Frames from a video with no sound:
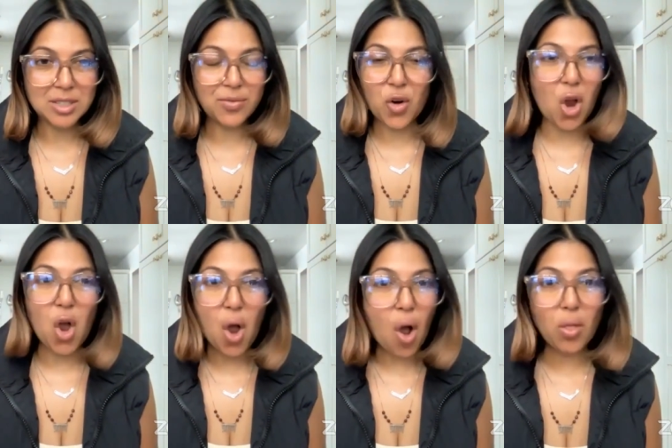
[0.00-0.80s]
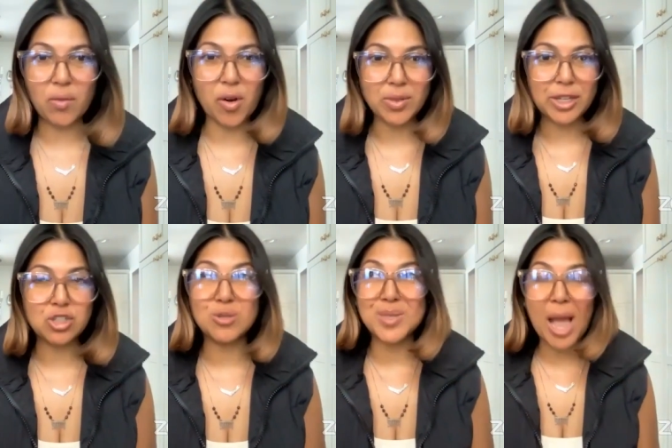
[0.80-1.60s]
That's for all of our
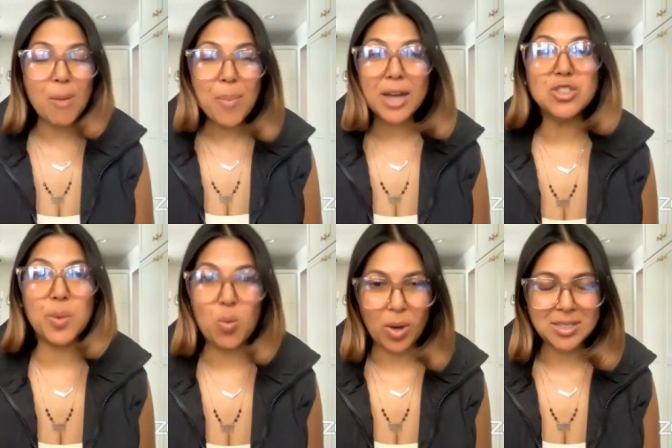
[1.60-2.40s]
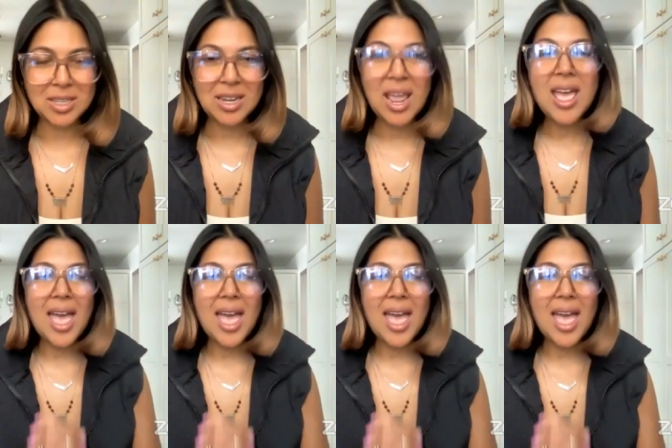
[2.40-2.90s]
relationships. How bad do we want it?